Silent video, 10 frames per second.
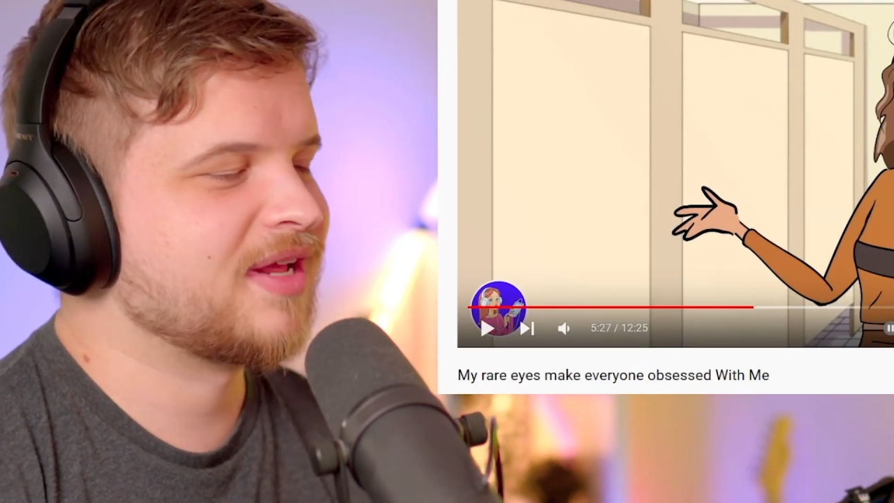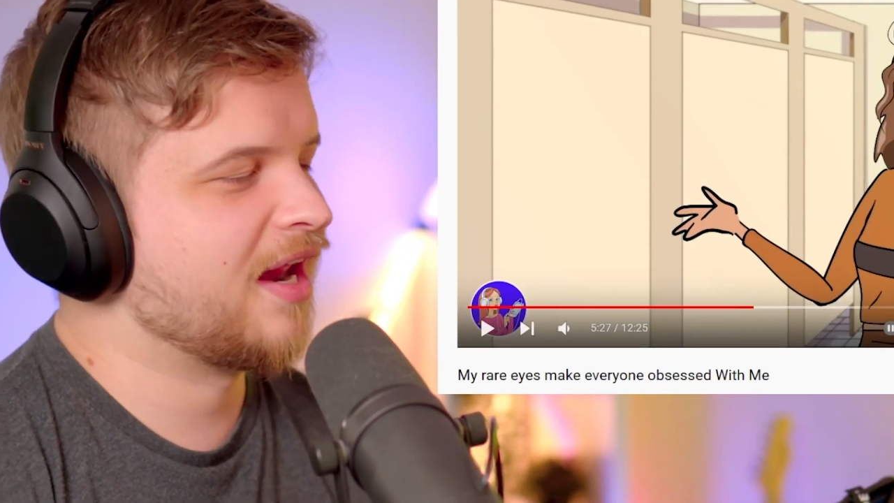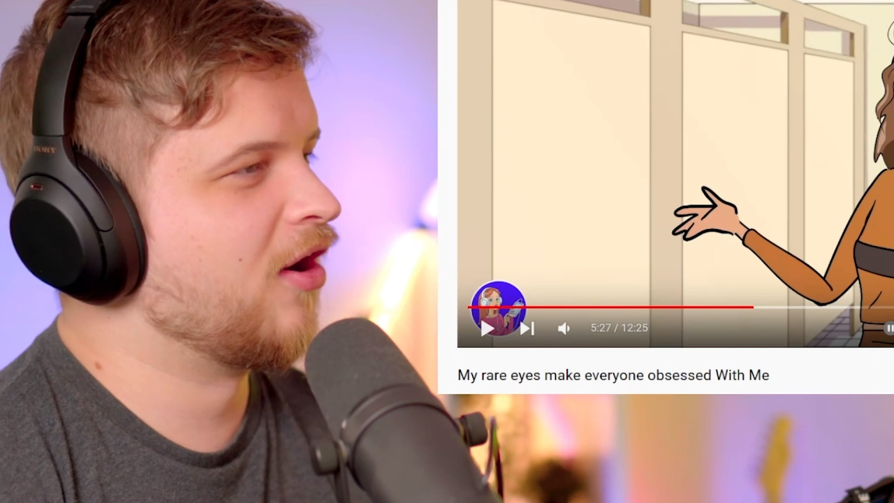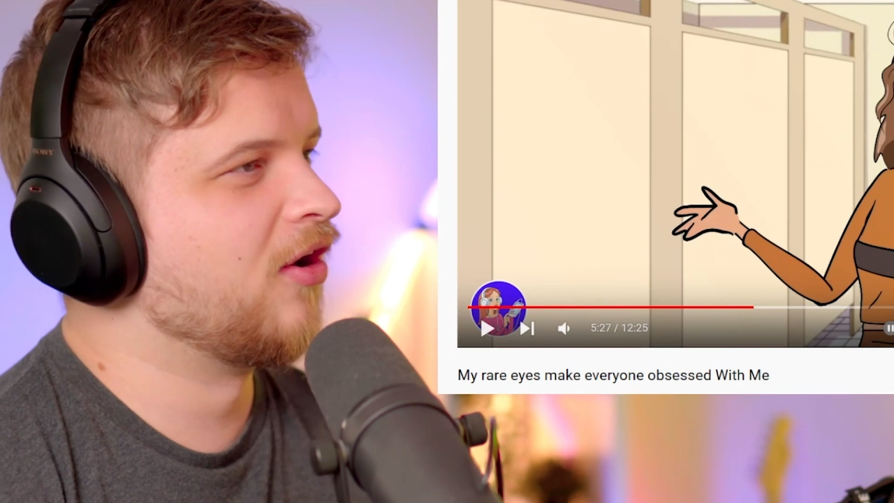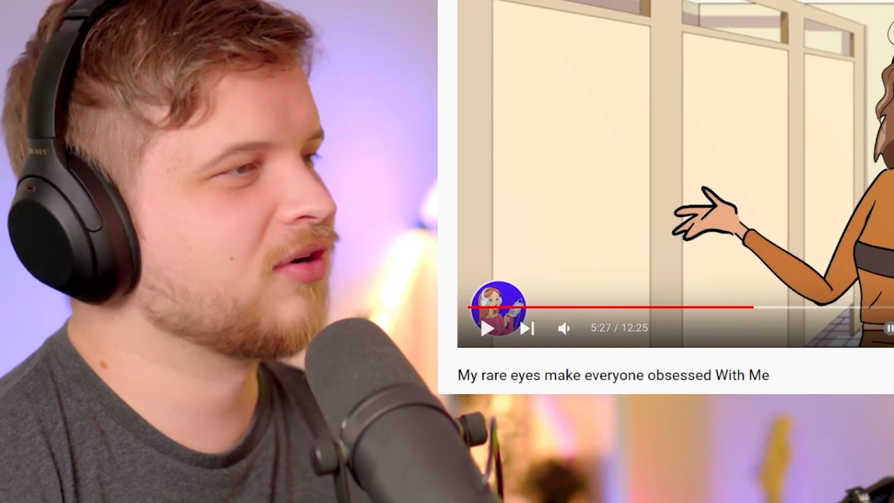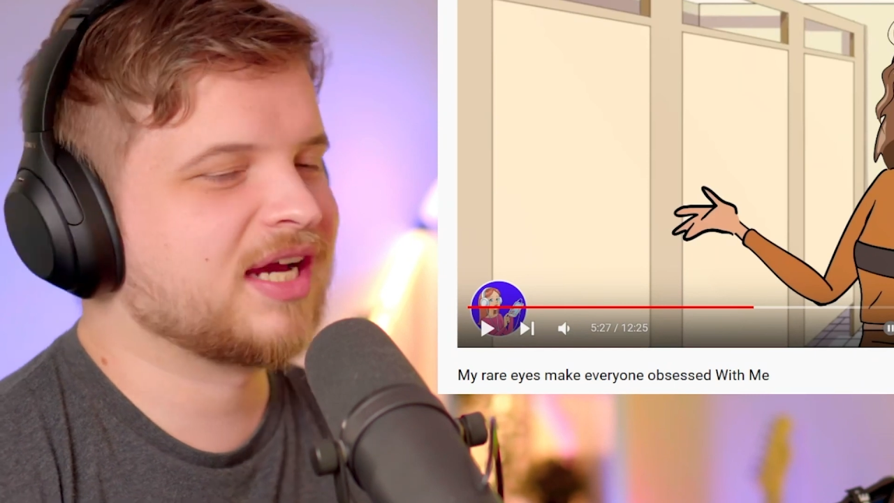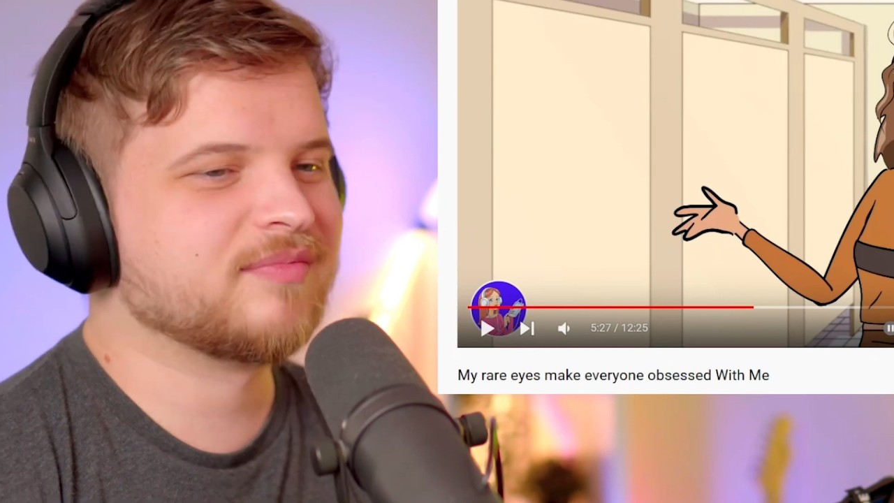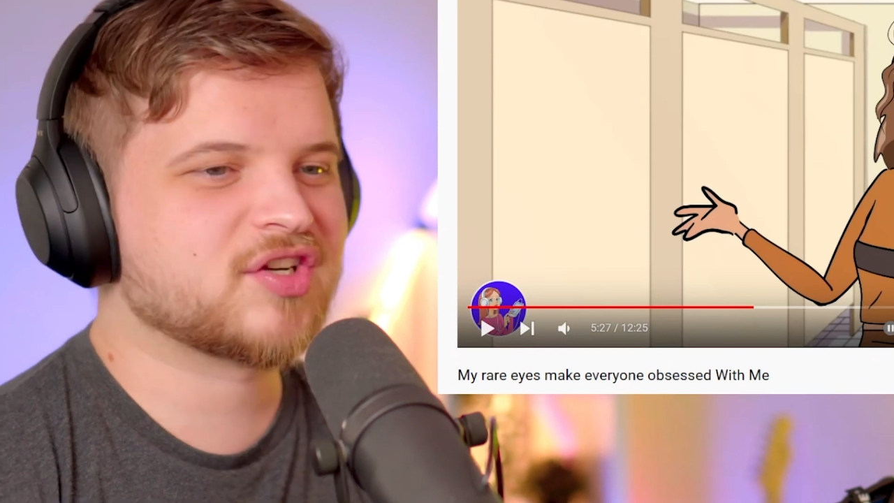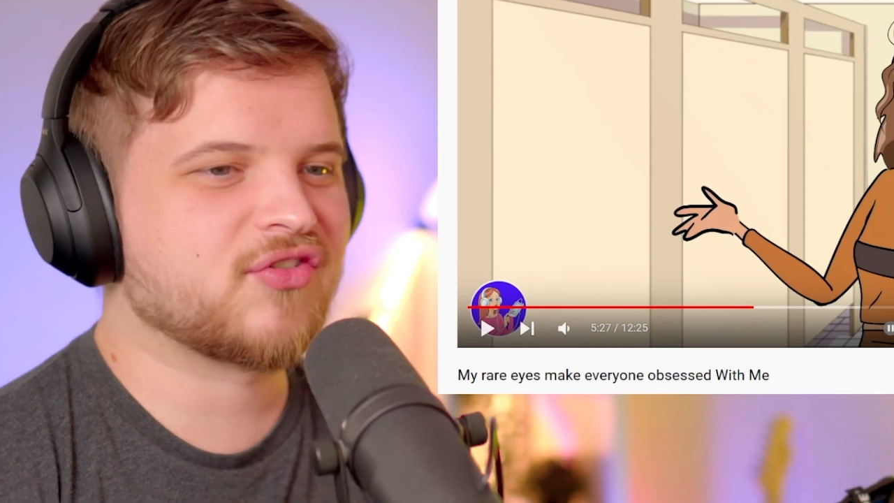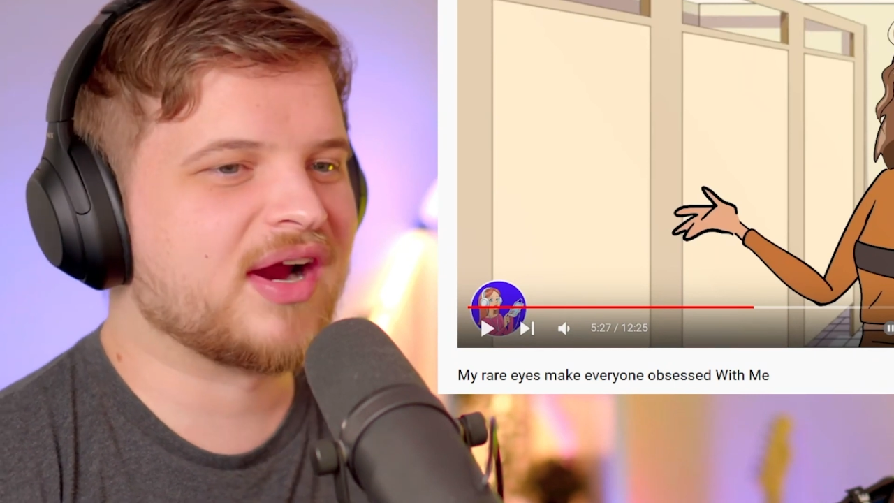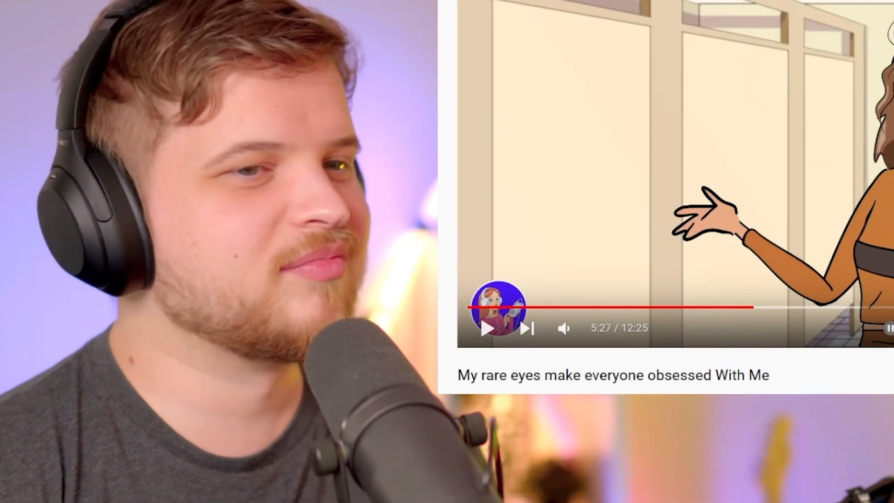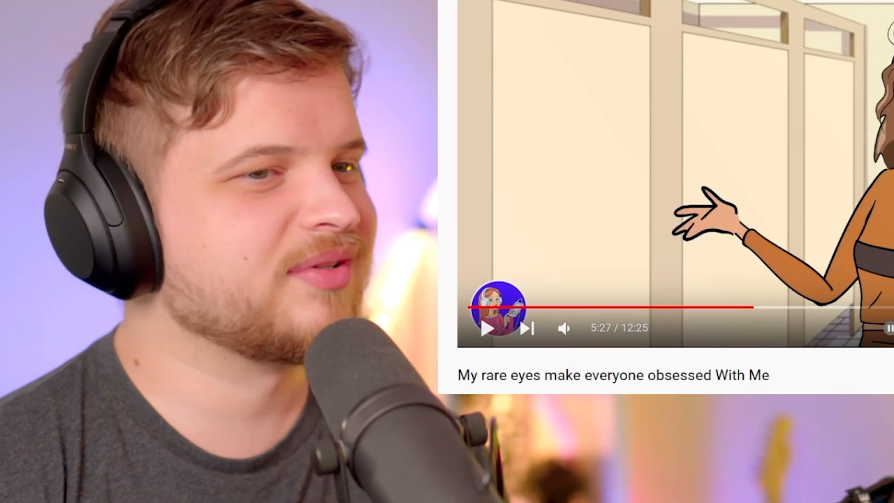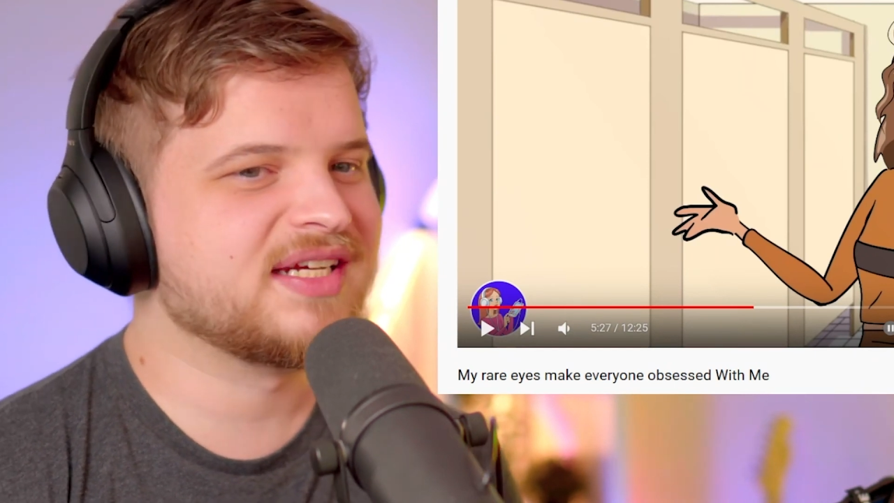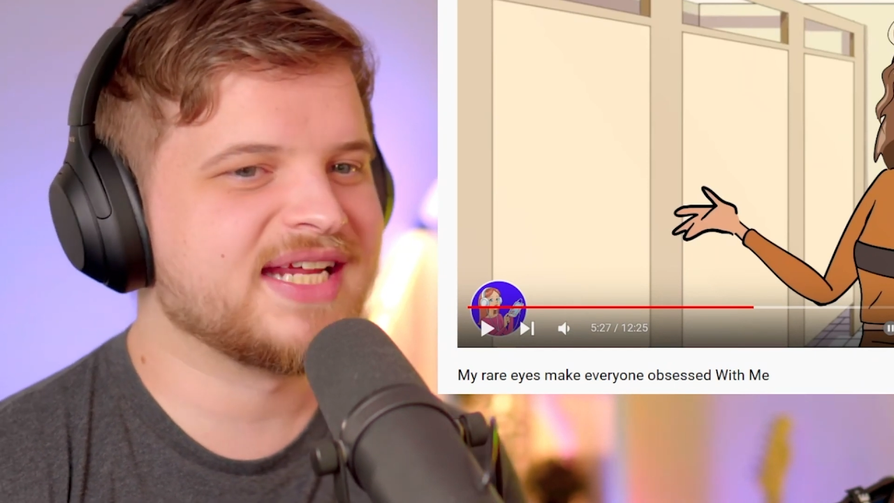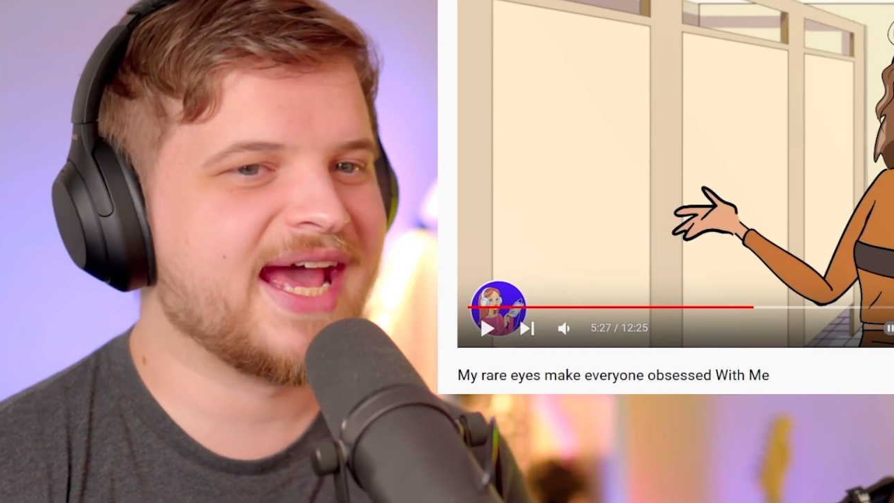and it all comes
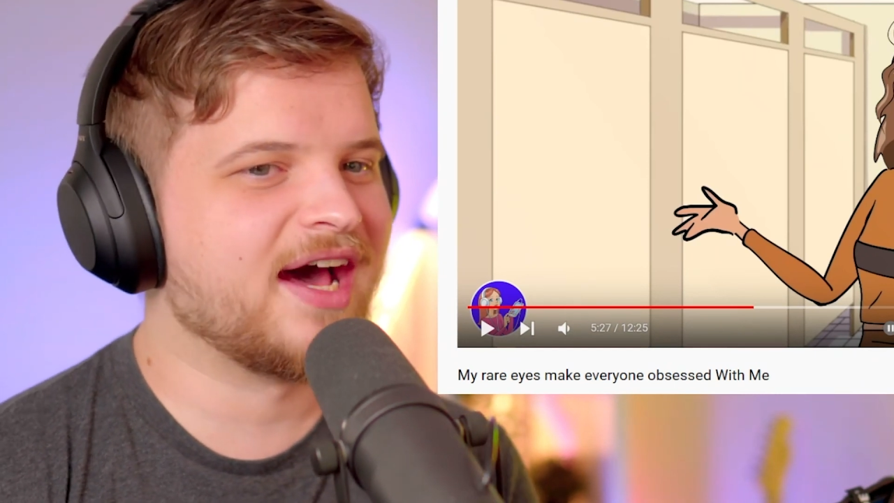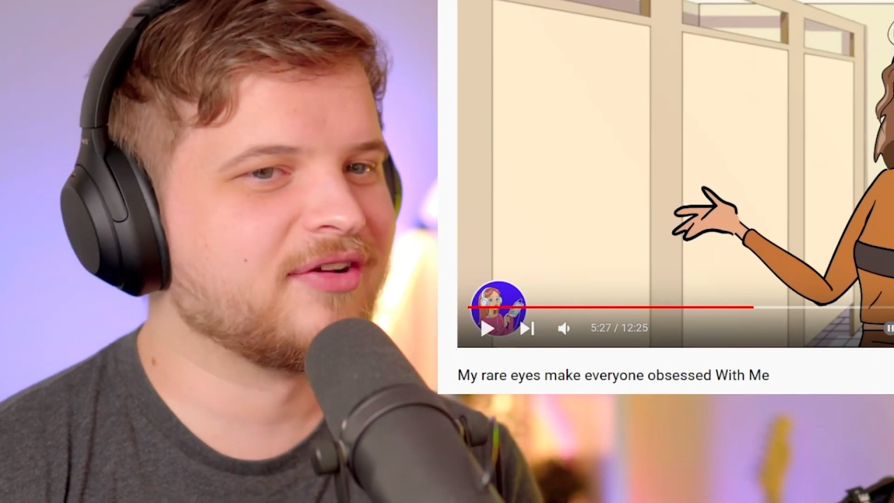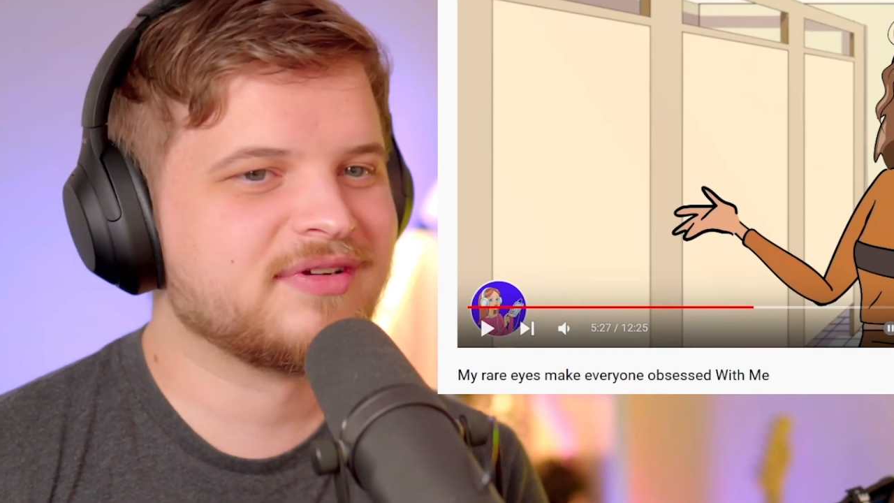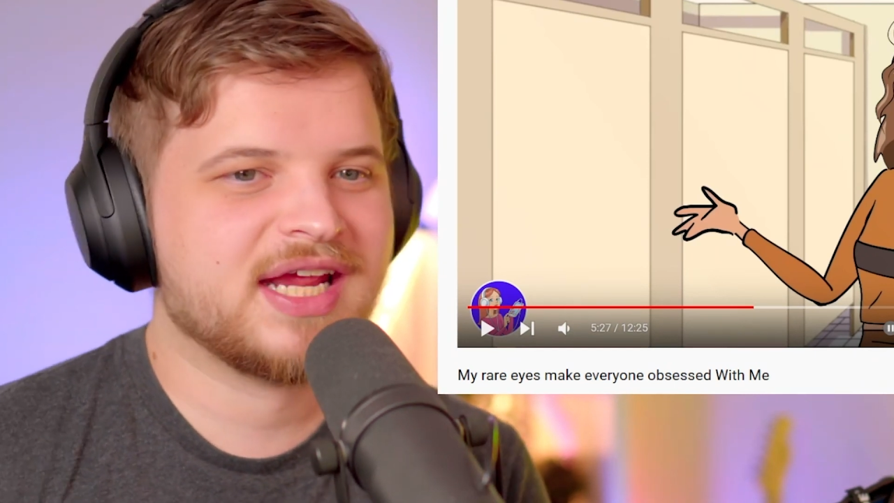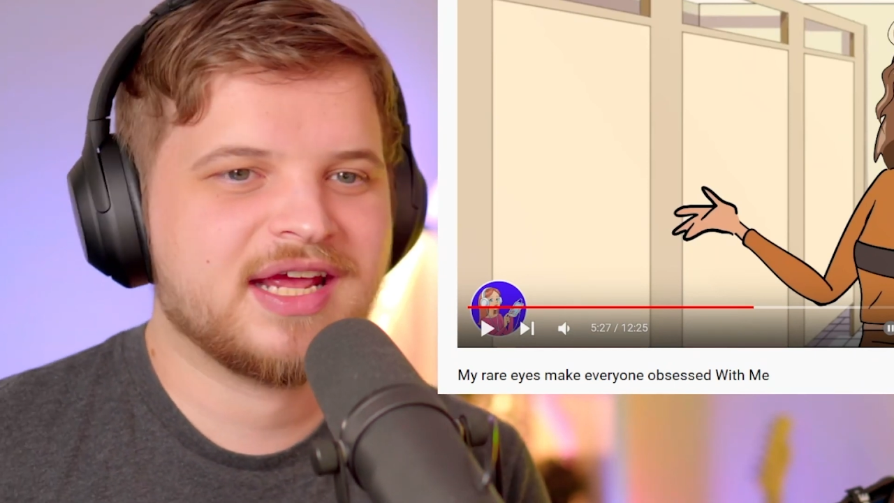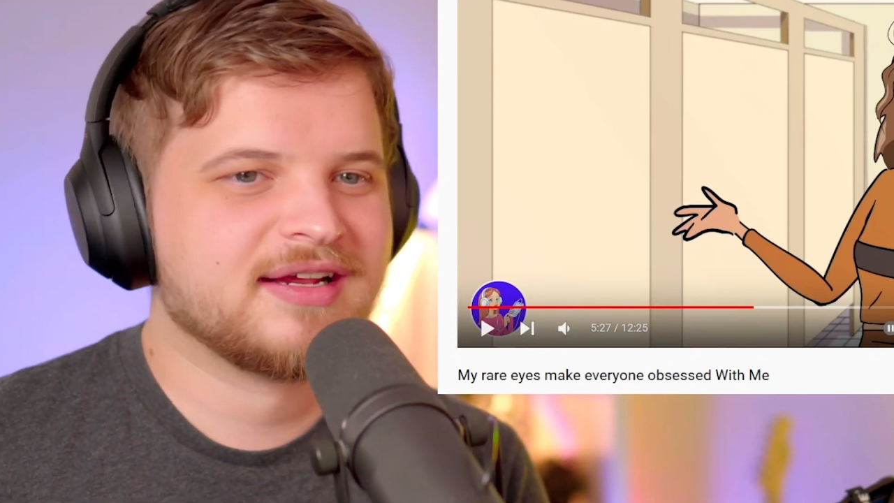crumbling down